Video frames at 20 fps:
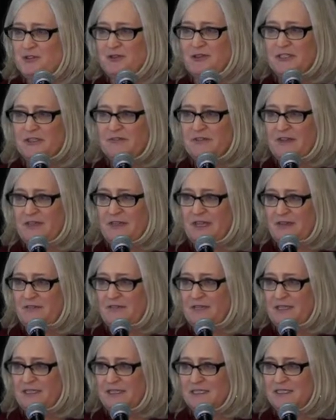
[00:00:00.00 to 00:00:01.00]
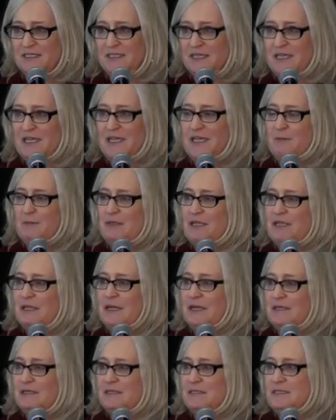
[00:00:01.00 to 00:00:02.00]
use of evidence,
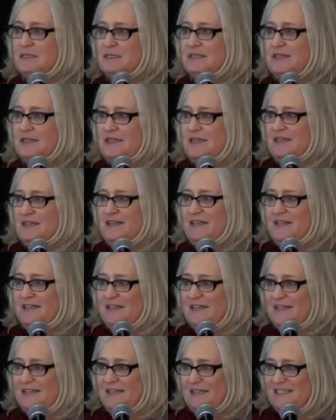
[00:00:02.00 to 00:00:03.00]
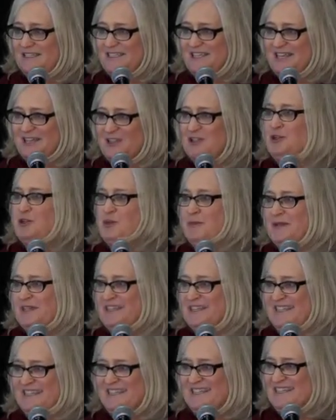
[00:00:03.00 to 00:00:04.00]
because it's a human
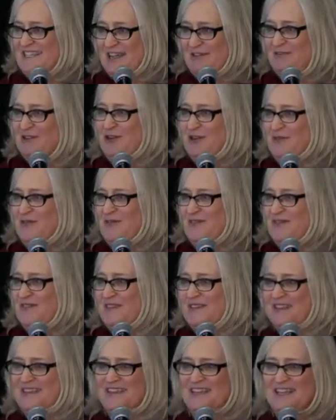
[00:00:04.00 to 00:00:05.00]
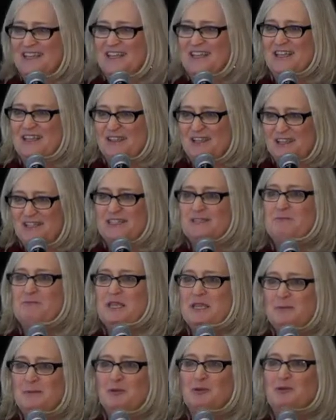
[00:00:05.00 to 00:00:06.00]
endeavor. It's
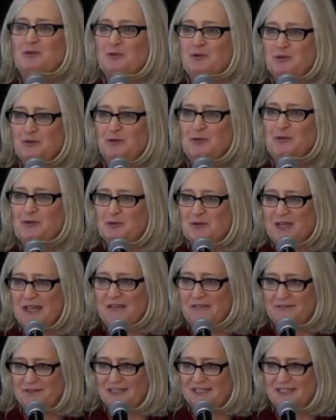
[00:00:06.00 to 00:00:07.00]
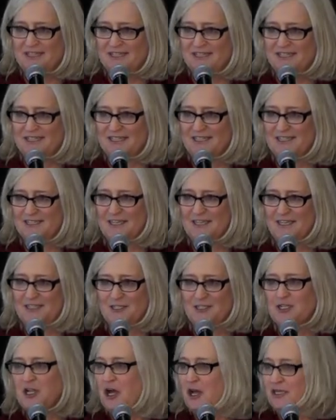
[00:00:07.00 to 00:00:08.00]
people who use evidence.
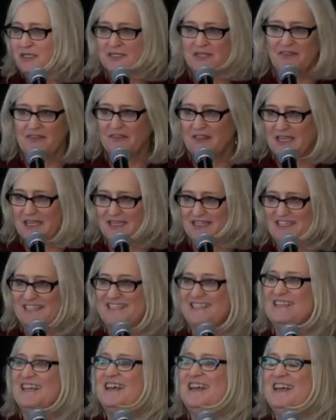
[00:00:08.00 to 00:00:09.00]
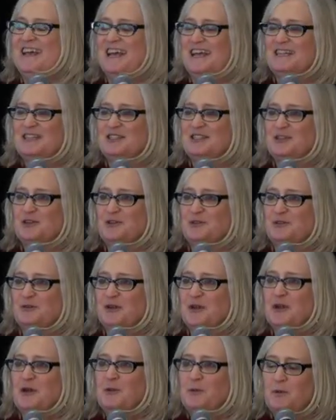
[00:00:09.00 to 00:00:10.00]
It's not things. And
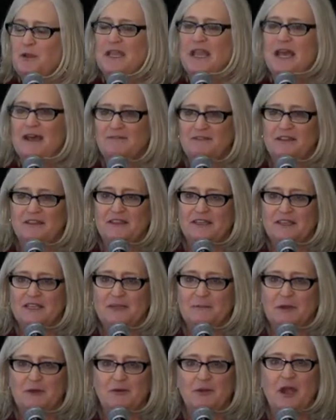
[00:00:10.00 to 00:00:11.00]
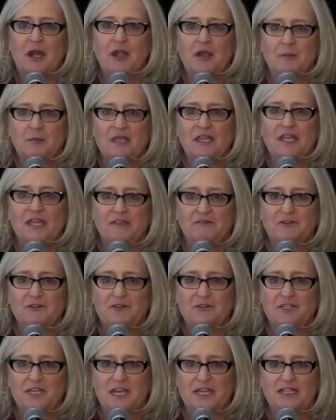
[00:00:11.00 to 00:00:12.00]
so we have to think about our
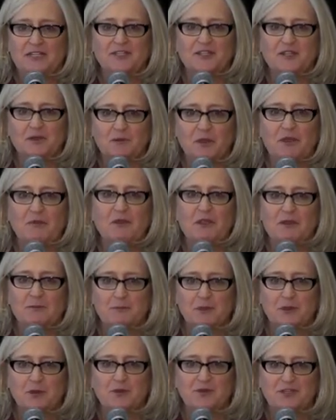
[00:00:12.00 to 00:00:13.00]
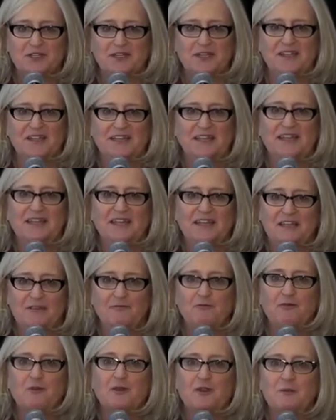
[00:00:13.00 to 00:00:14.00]
behavior change and the way we approach it
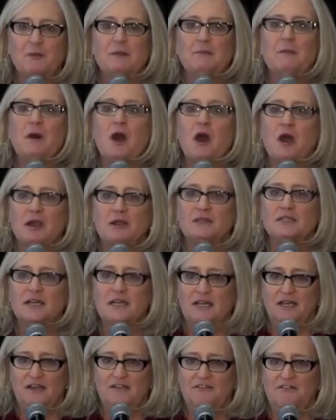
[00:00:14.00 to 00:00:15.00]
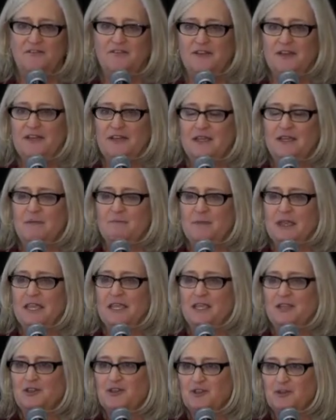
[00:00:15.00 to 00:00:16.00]
if we're going to be part of
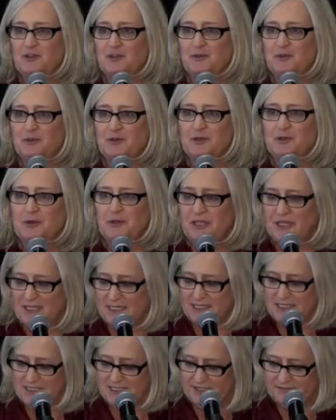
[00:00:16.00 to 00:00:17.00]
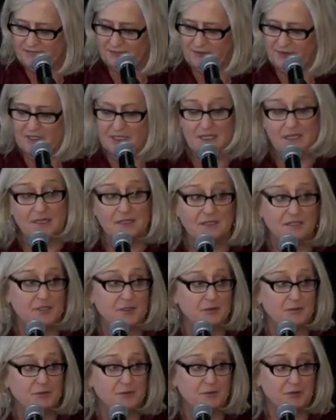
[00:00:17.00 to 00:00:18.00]
making sure we're doing things differently
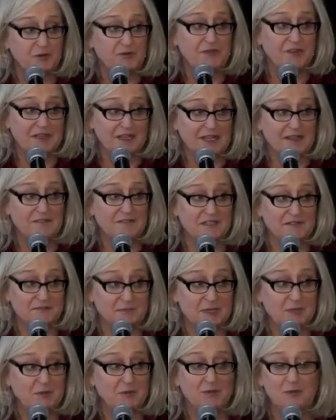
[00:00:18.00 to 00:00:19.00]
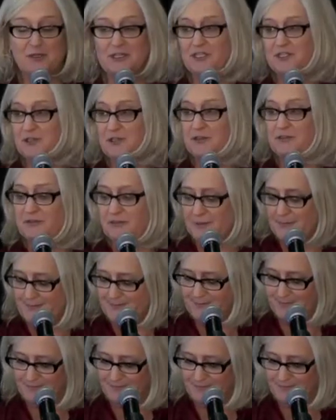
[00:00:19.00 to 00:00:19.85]
to improve the lives of people we serve.